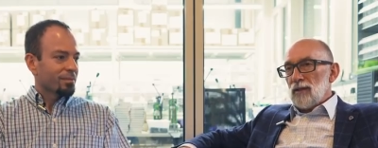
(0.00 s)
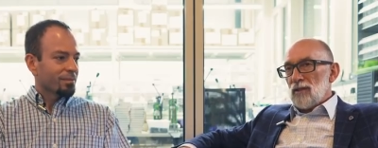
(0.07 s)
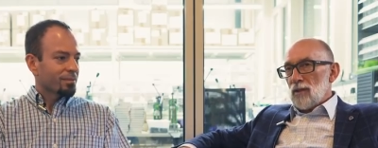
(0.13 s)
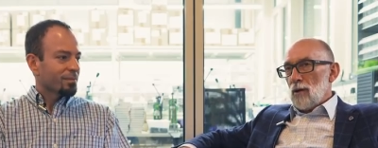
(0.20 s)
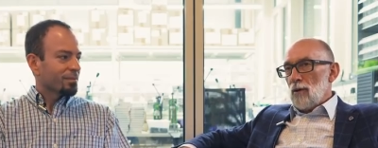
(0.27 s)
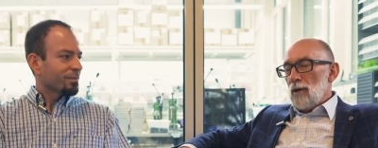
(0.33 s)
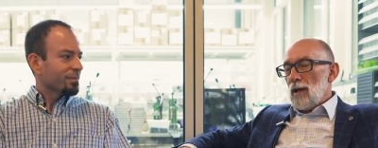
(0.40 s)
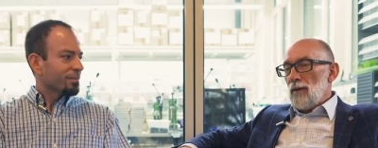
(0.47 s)

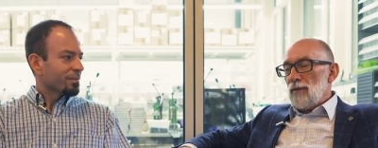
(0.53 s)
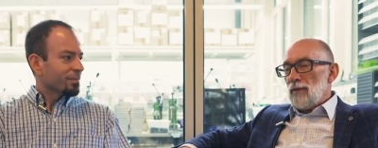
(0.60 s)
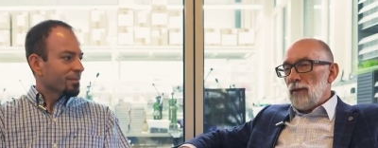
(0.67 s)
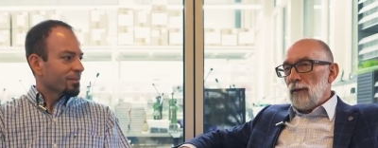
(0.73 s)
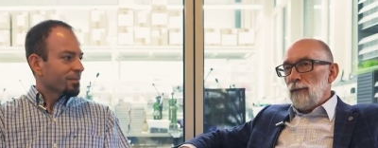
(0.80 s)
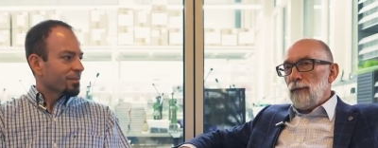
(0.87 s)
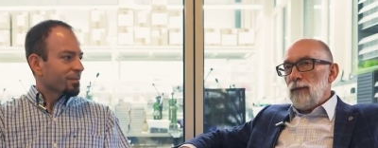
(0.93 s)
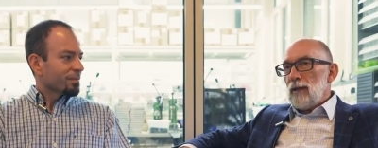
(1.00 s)
Speaker 1: So, and
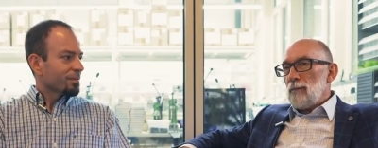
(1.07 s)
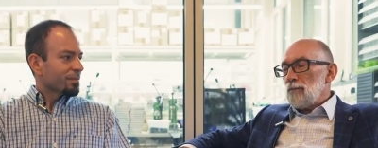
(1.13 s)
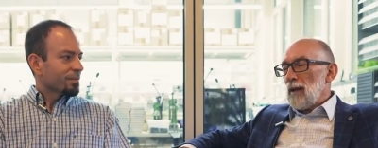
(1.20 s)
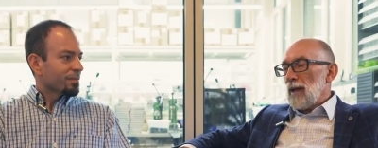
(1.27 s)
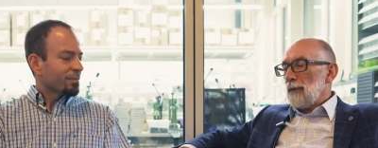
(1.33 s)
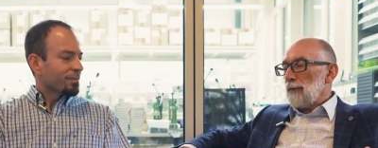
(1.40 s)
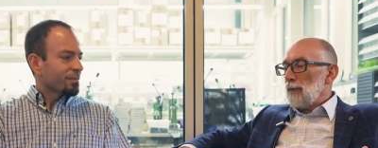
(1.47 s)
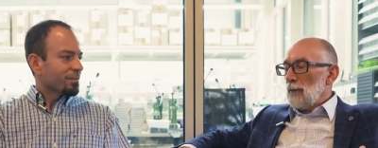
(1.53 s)
the
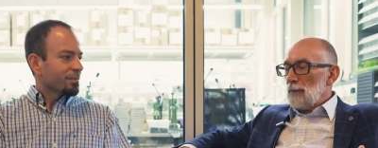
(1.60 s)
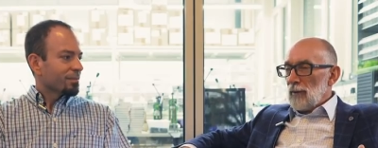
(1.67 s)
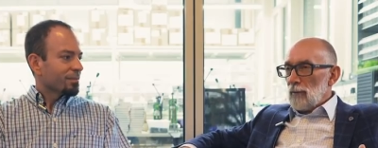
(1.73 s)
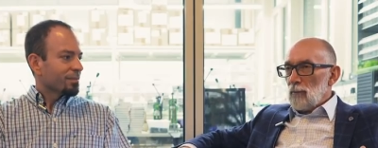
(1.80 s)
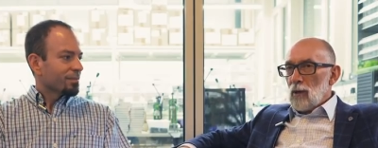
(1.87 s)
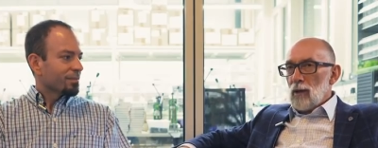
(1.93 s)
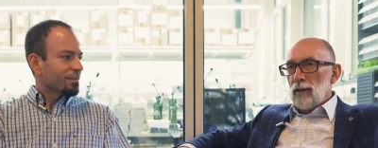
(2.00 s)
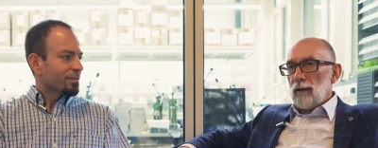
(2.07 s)
feedback from the
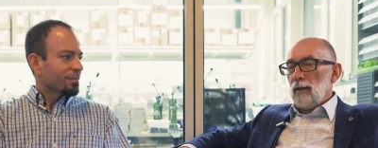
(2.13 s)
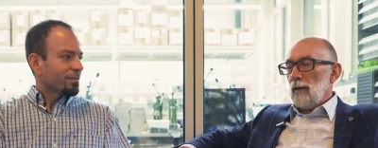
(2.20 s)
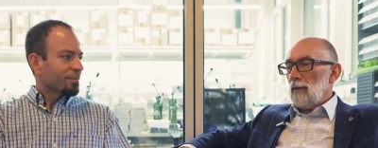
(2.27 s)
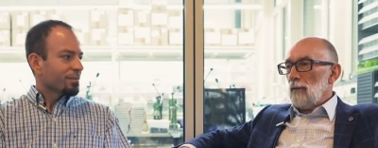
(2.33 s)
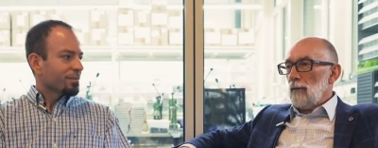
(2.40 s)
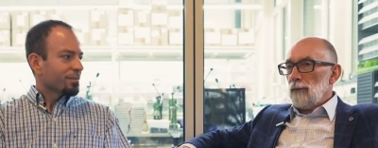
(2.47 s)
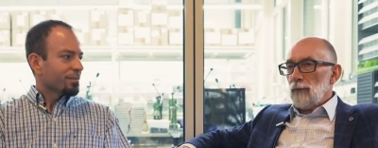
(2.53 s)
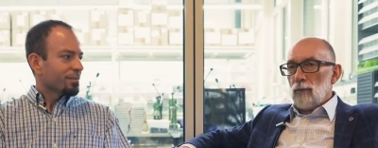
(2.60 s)

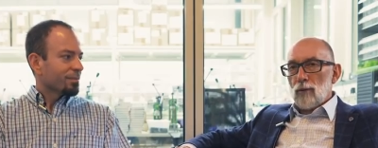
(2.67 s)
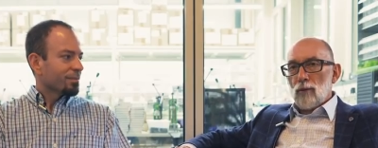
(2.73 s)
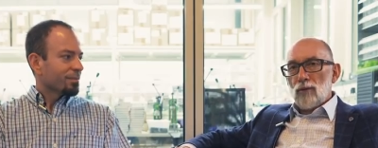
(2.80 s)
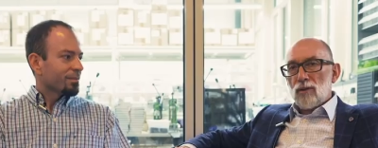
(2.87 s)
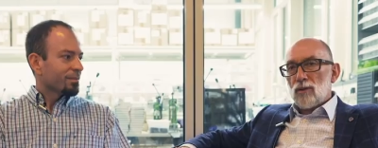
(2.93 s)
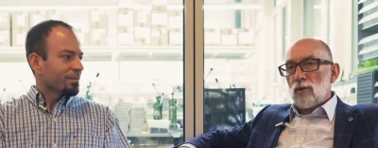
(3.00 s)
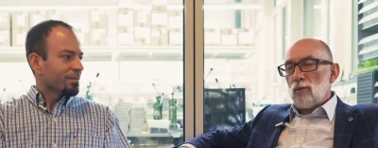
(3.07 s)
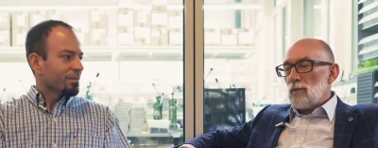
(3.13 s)
market or from
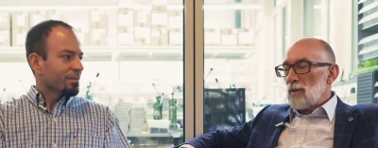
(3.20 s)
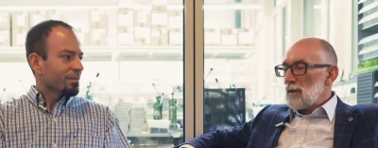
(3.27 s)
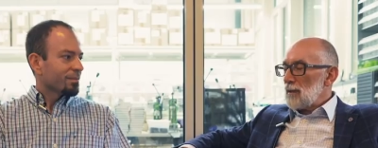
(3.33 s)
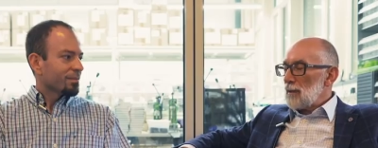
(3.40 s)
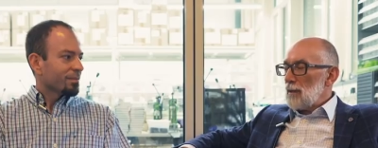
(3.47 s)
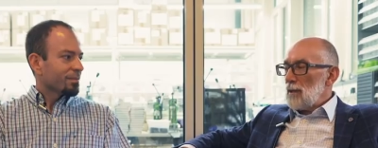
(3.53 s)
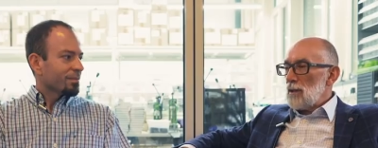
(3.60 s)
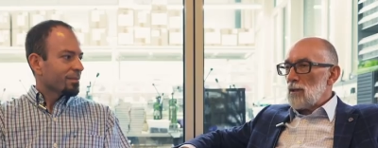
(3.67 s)

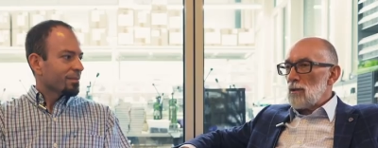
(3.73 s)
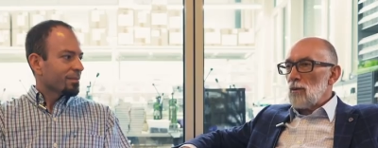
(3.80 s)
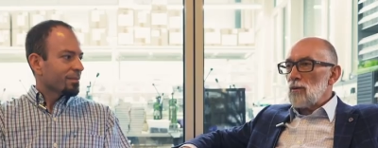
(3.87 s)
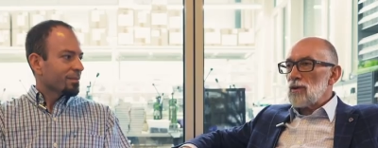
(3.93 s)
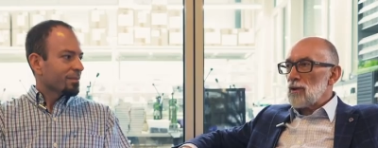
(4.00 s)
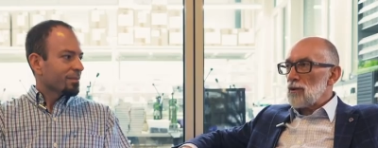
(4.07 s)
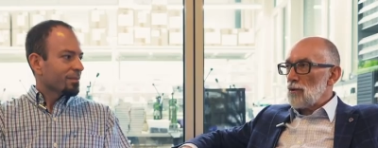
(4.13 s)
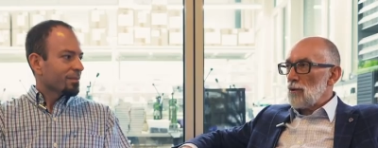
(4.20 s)
consumers is so
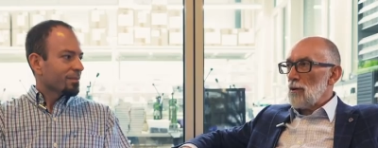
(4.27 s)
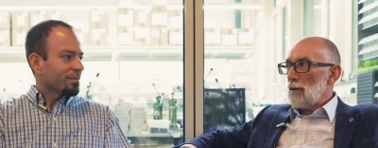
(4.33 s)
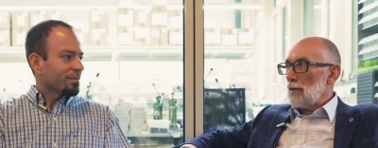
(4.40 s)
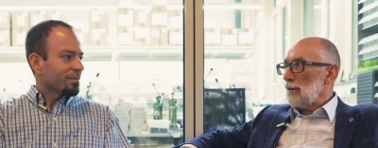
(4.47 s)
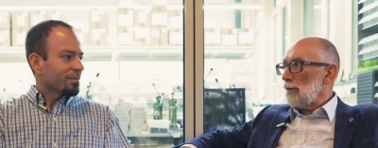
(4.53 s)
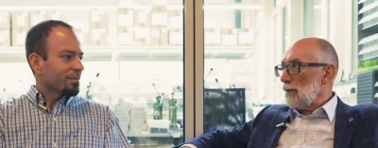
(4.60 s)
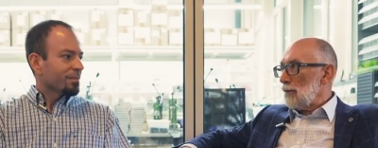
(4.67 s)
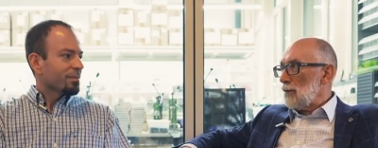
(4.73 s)

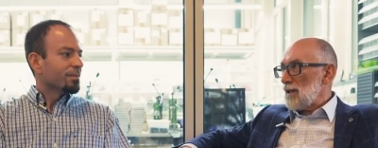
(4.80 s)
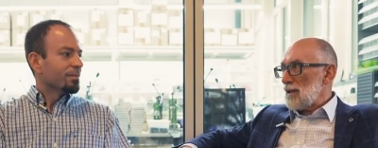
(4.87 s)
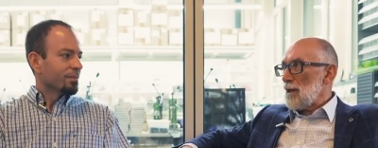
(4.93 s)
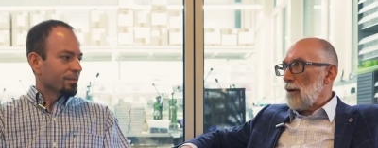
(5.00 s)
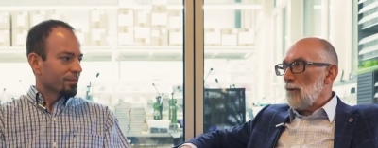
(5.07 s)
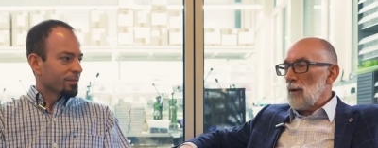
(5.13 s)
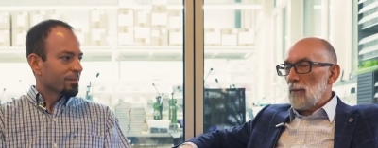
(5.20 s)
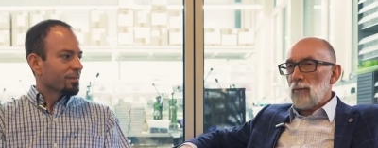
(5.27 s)
strong with
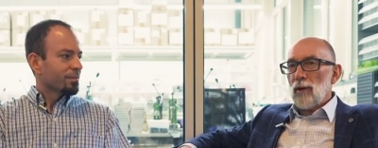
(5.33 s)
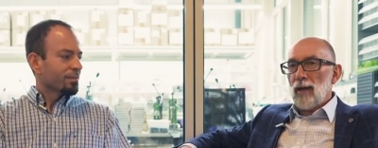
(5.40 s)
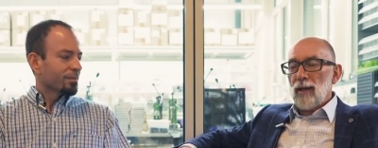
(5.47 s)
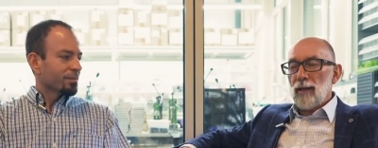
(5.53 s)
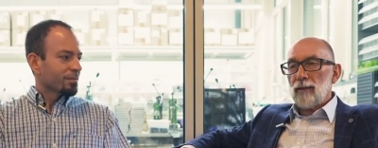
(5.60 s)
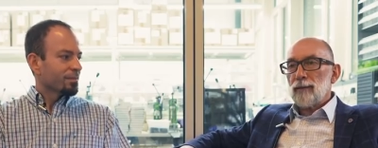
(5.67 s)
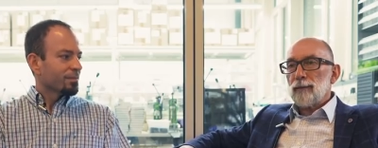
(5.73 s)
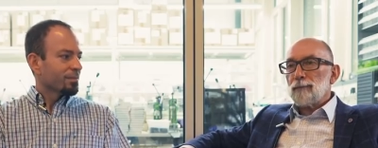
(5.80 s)
mm-hmm. our
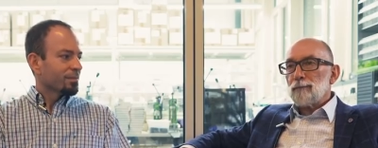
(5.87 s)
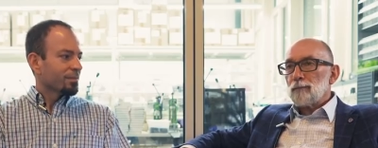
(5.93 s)
brand.